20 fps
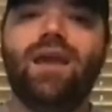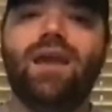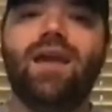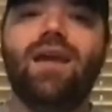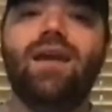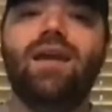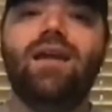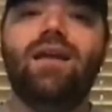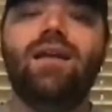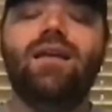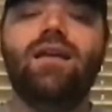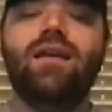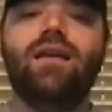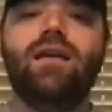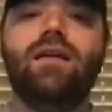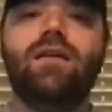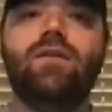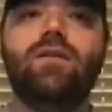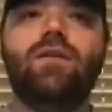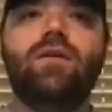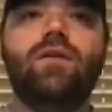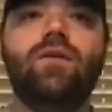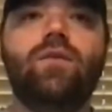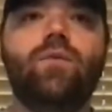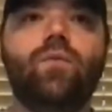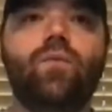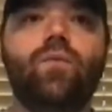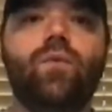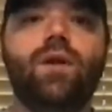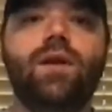And
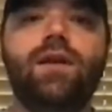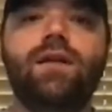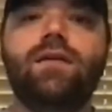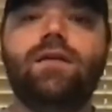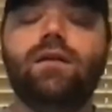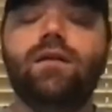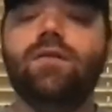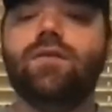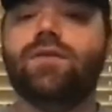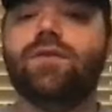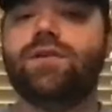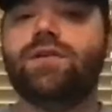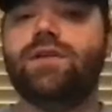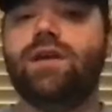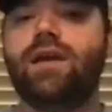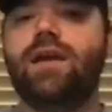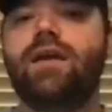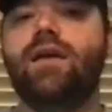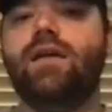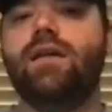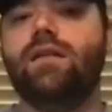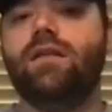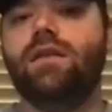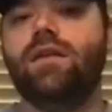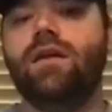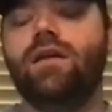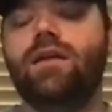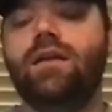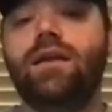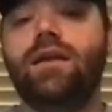we need to understand
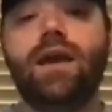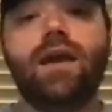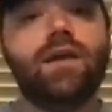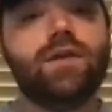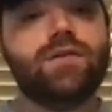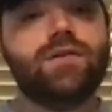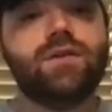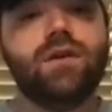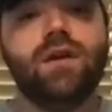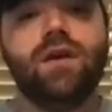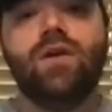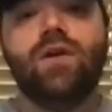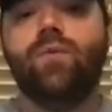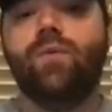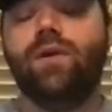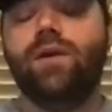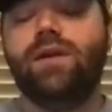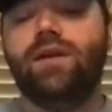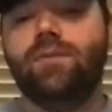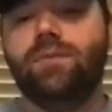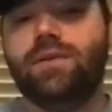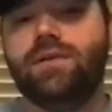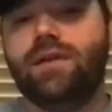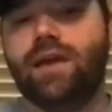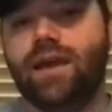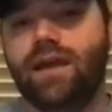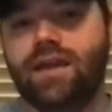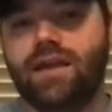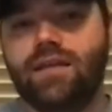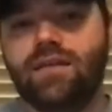that, yes, we need to be
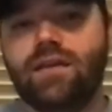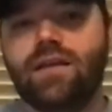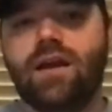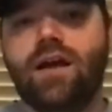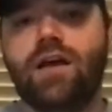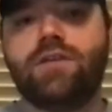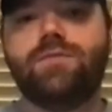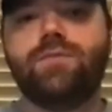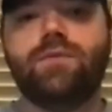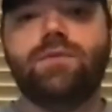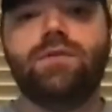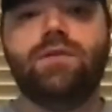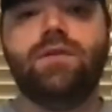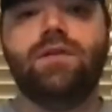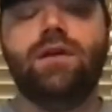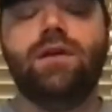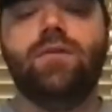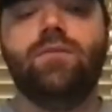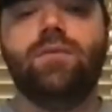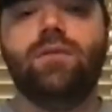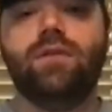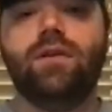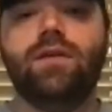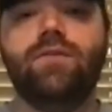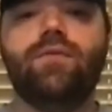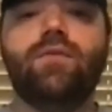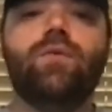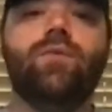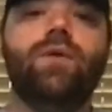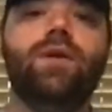taking the gospel to the
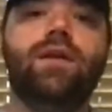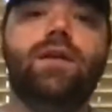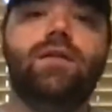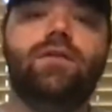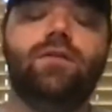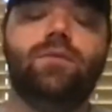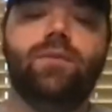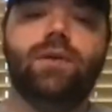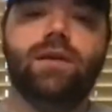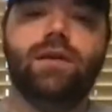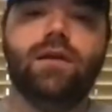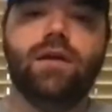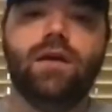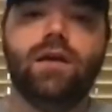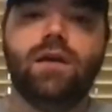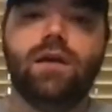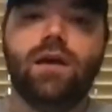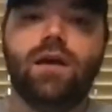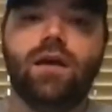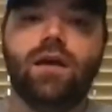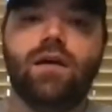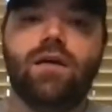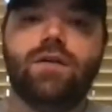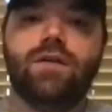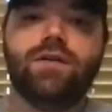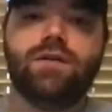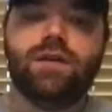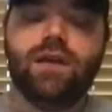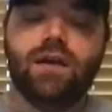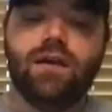unbeliever. We need to be
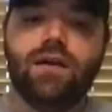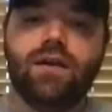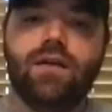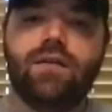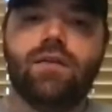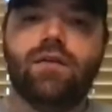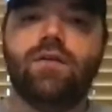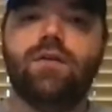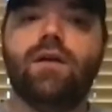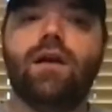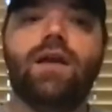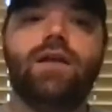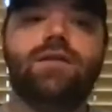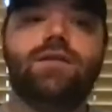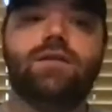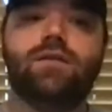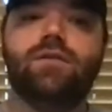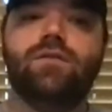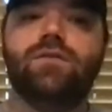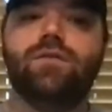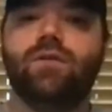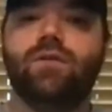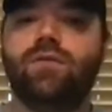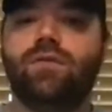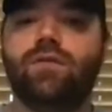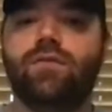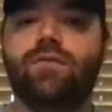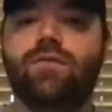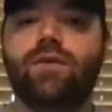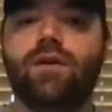sharing the grace and the truth
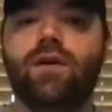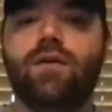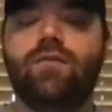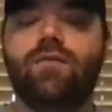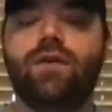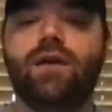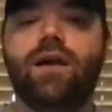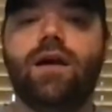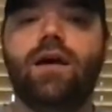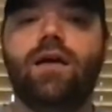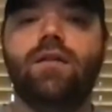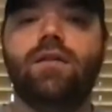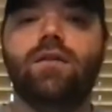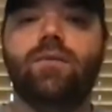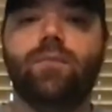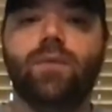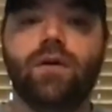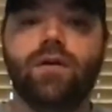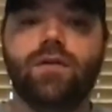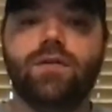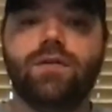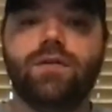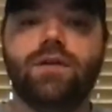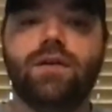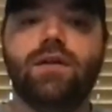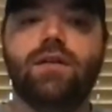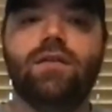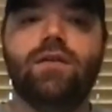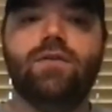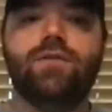of God and the mercy
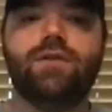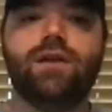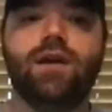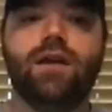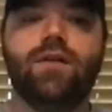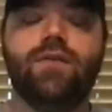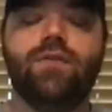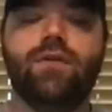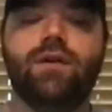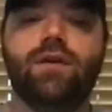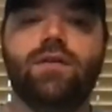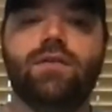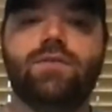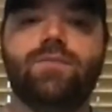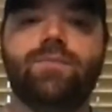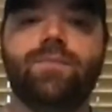and those kind of things.